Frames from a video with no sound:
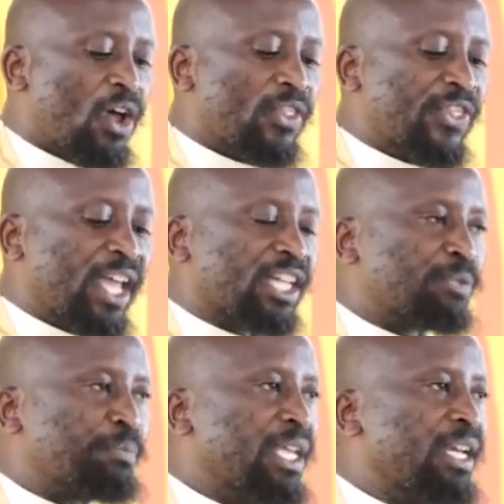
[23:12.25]
the
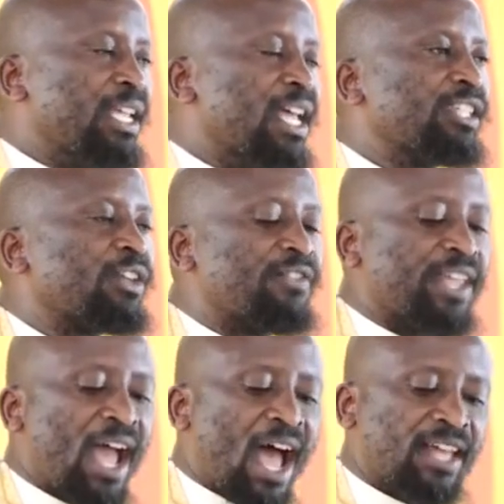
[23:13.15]
experience of
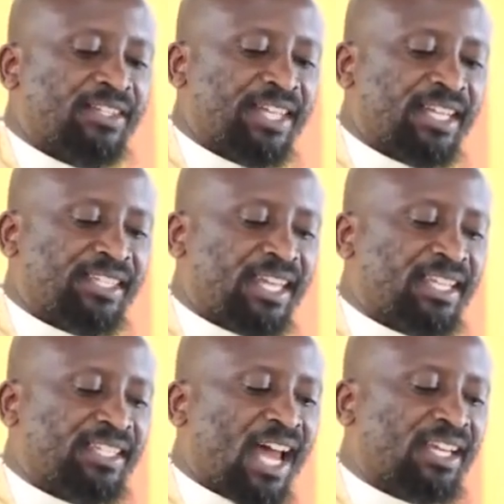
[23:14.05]
their
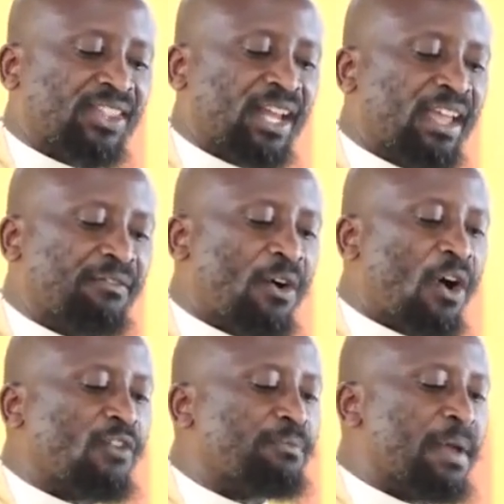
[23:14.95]
ancestors at the level
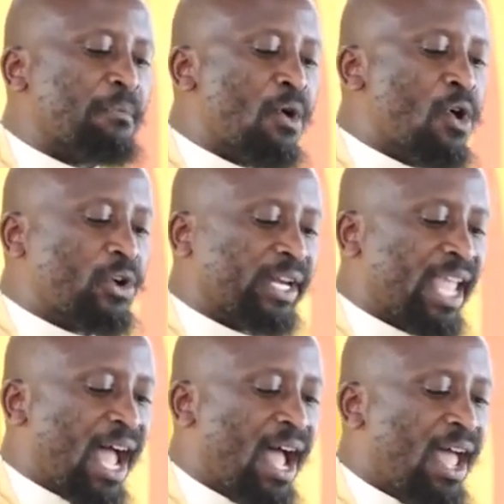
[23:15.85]
of
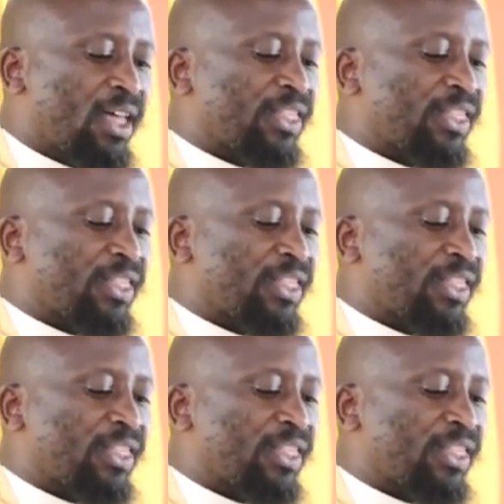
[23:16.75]
memoria